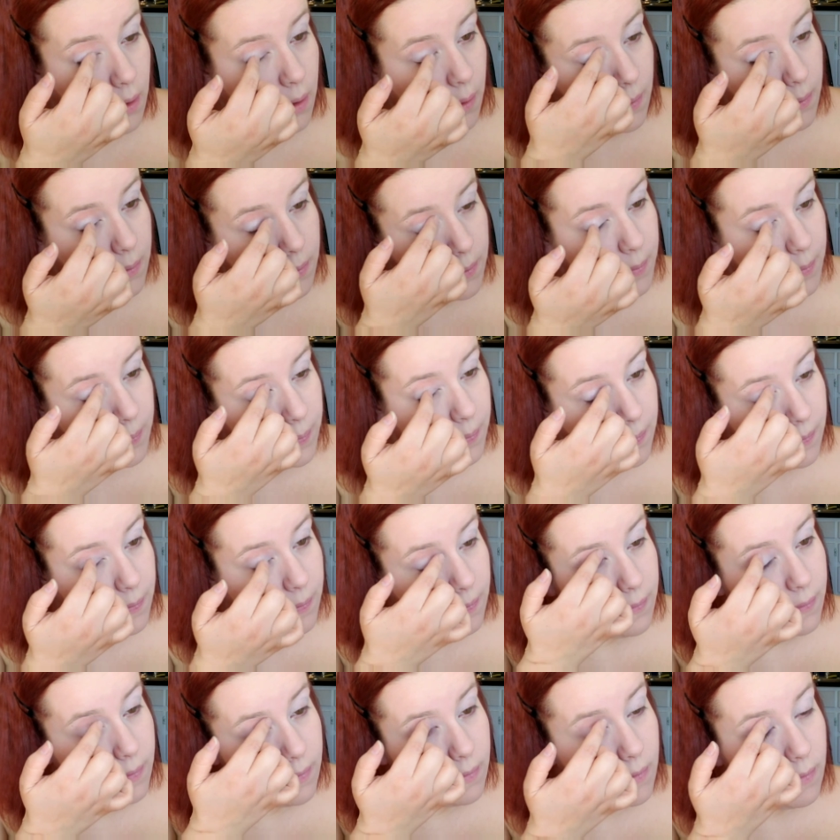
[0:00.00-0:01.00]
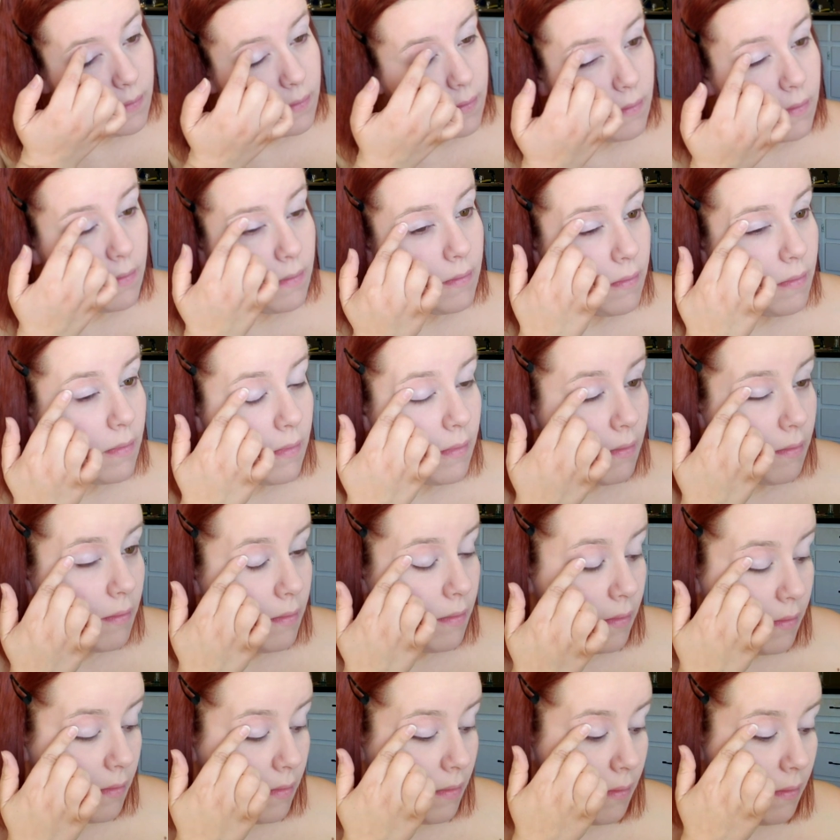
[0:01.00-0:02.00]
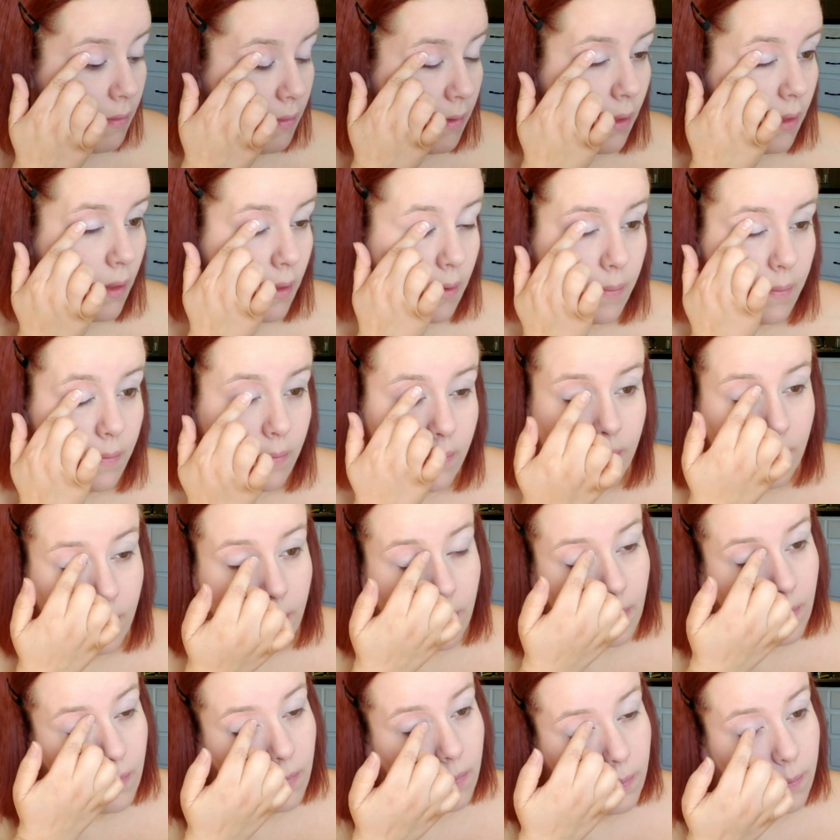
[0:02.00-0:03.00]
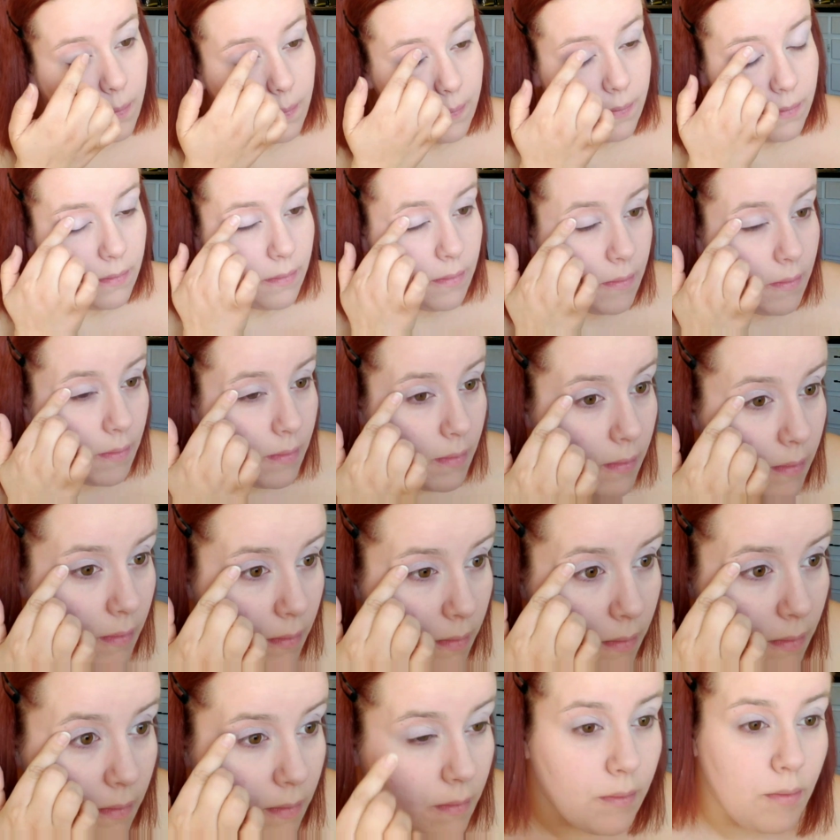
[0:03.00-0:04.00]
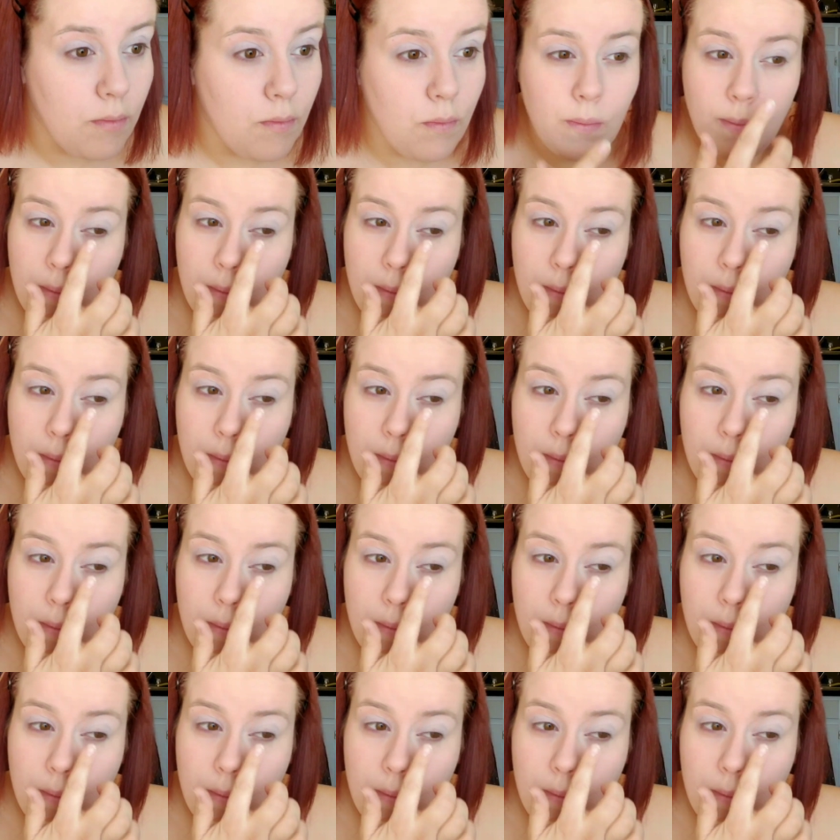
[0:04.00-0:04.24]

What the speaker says: And then for the eyes, I'm going in with the Morphe 15H palette.